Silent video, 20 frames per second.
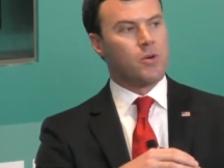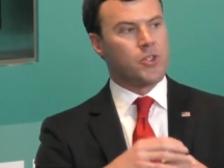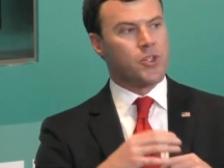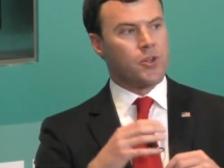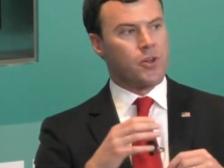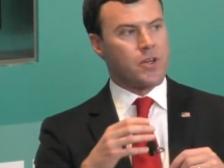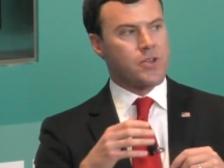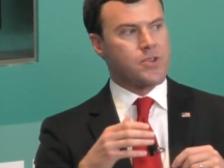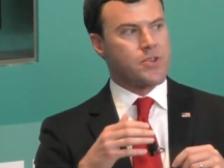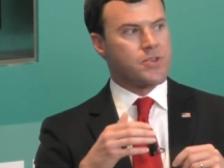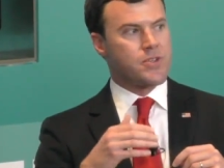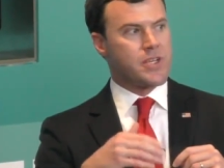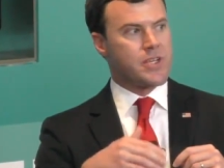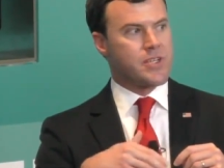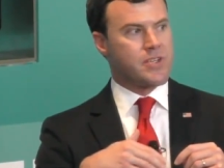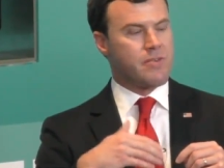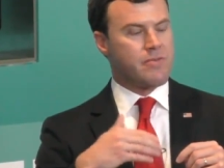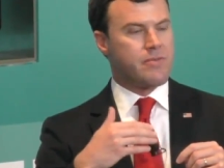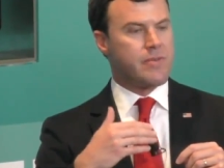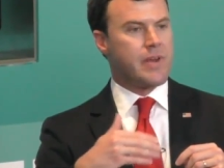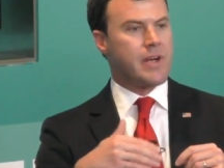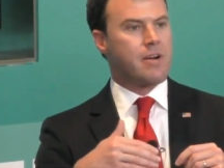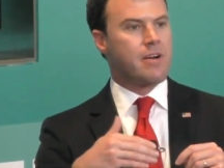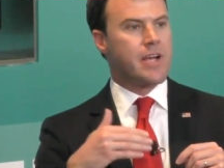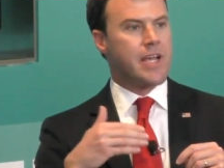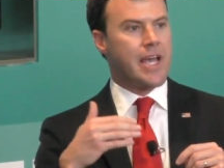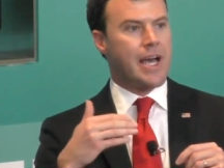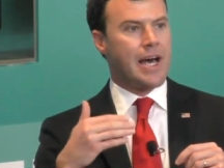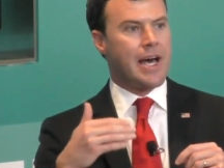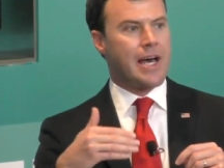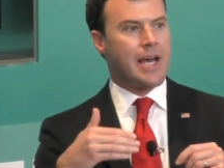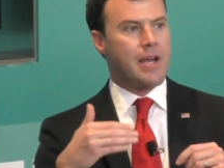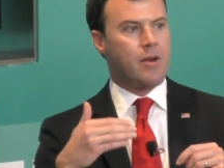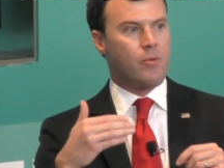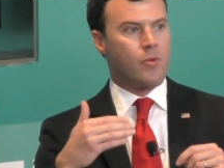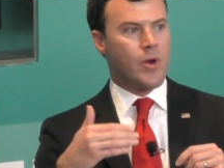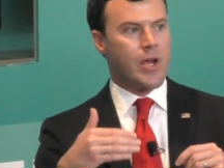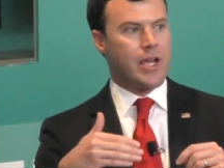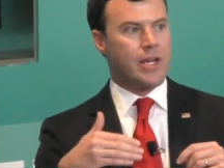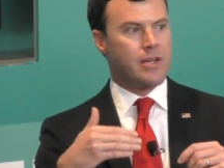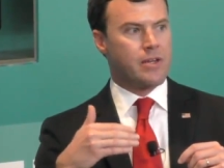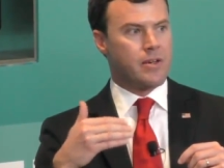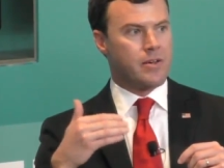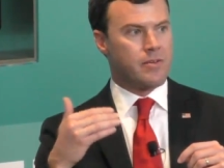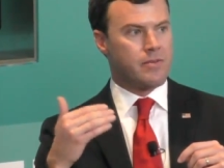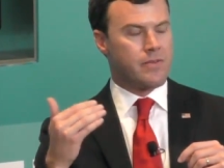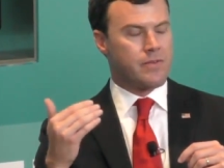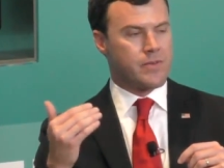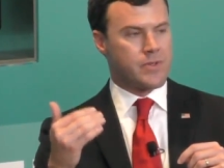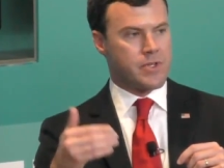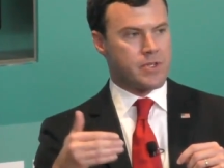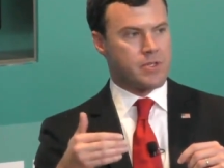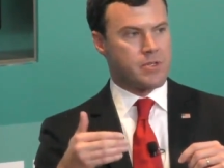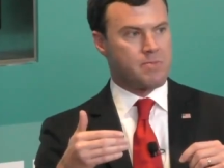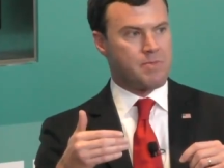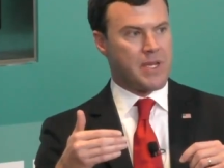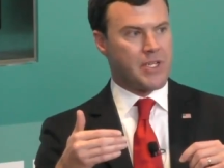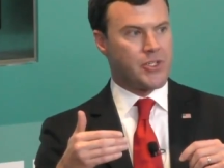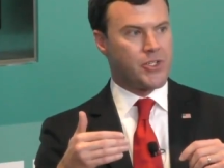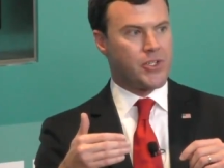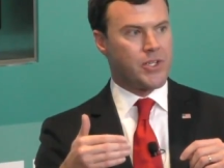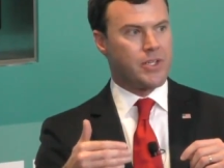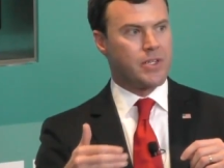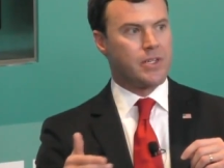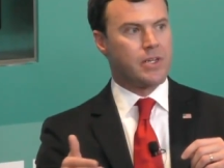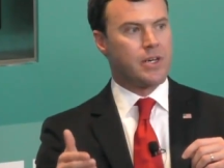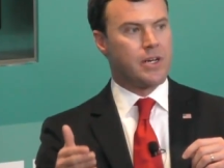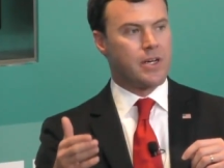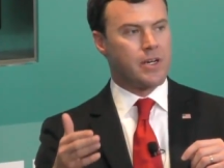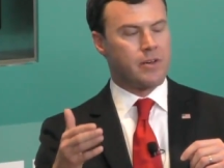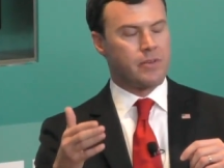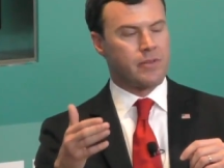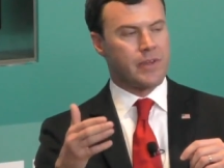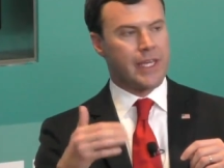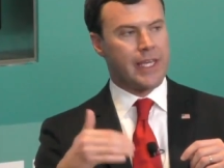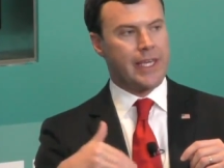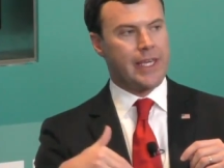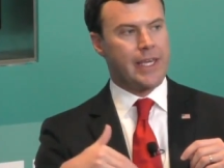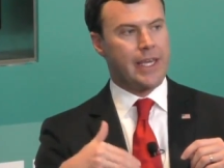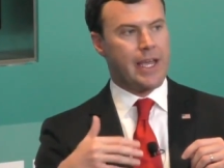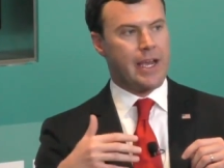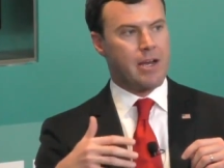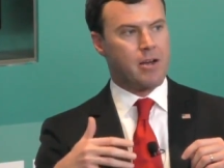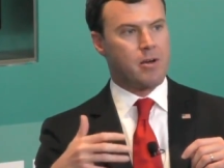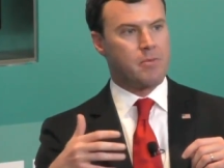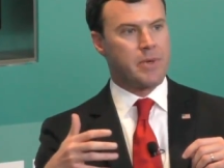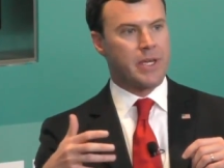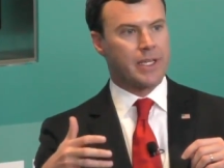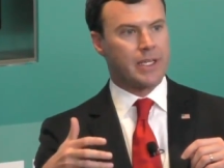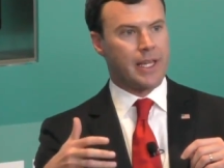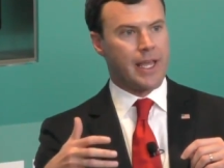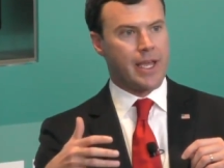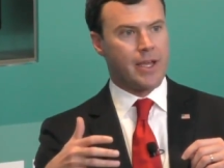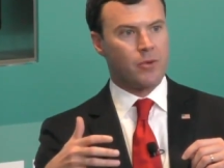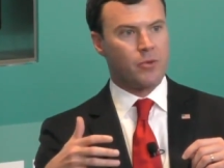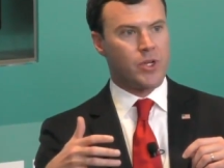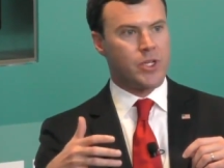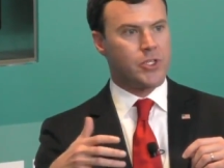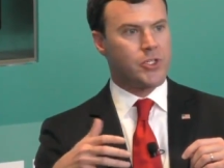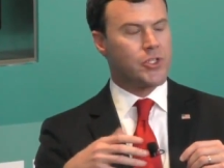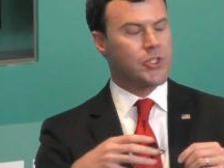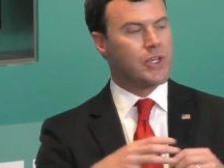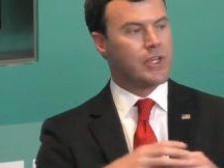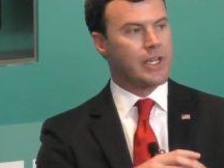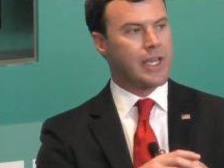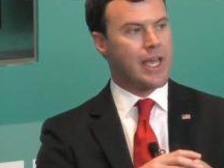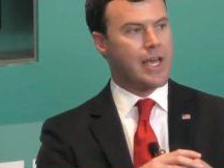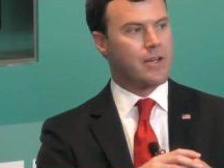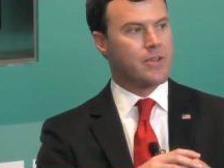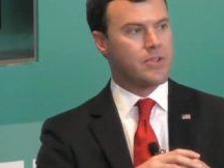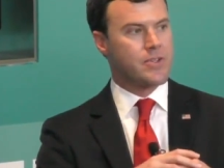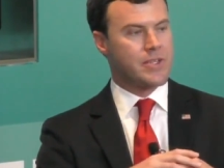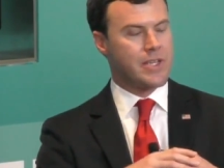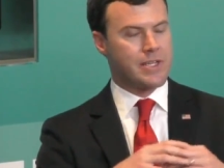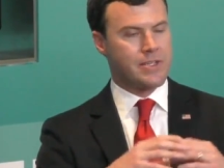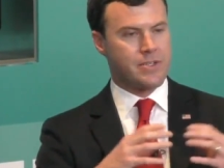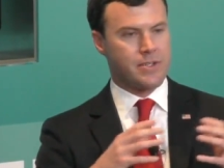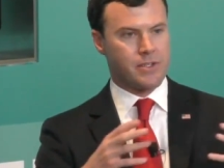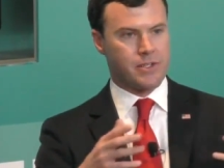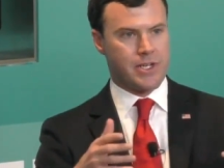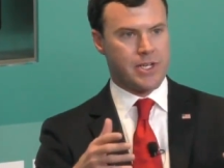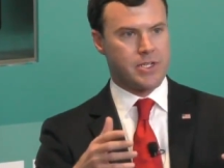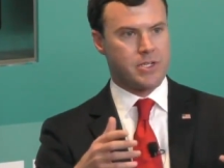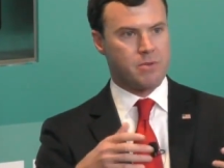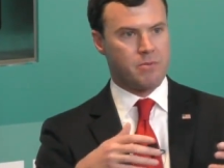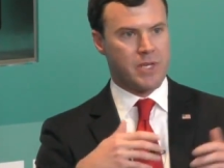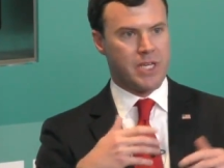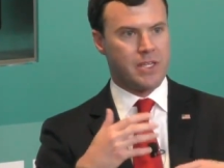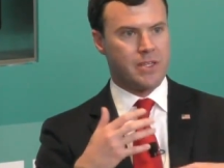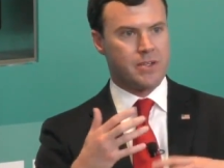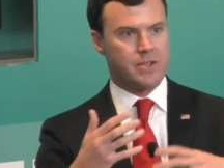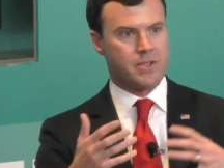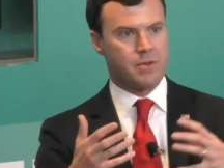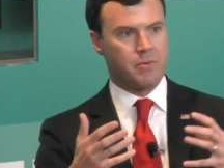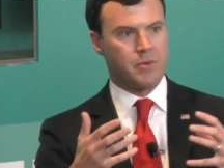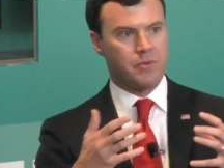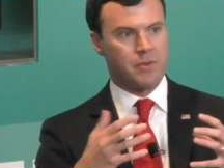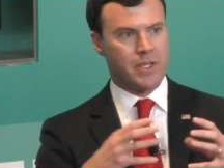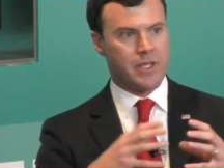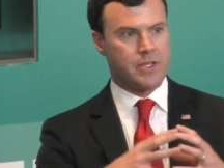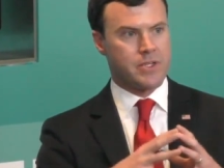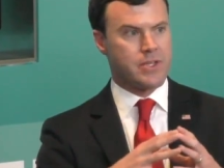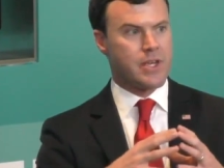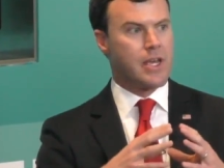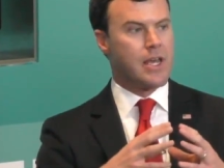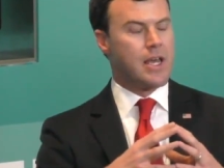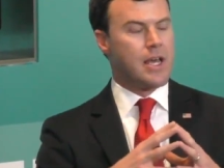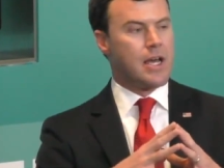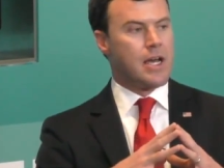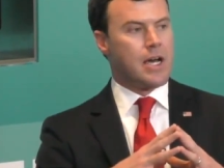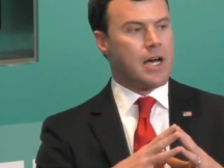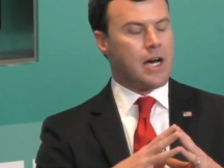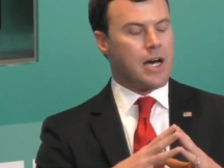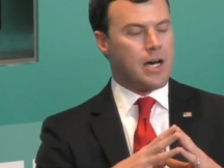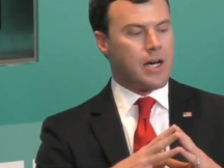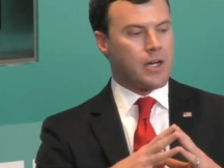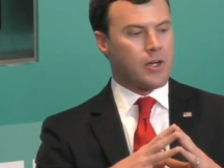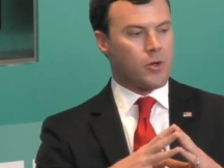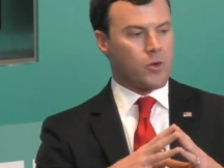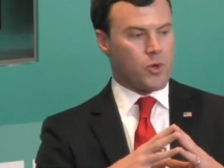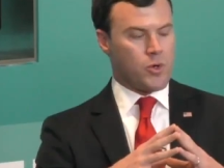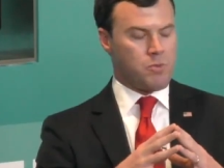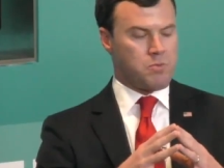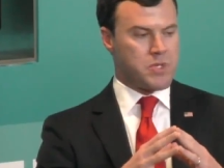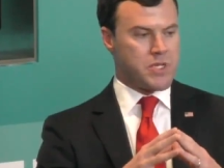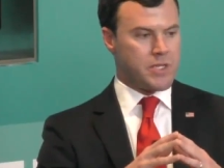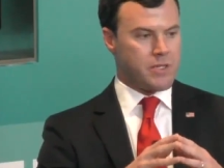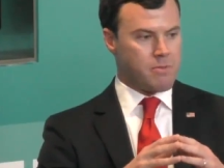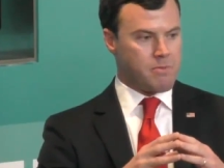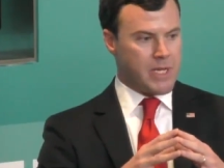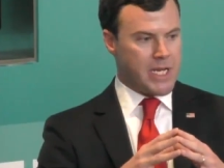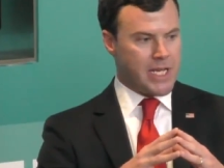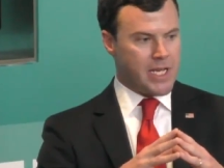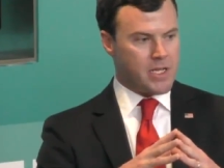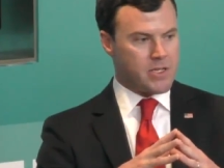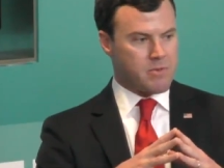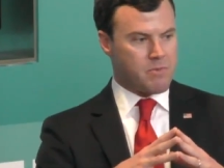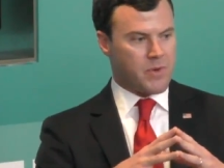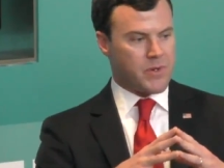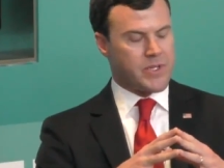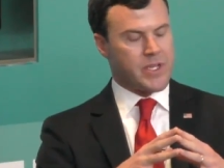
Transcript: What you also see is a very high rate of suspension of key Arabic language accounts. That suggests to me that some of these uh, groups in the Middle East,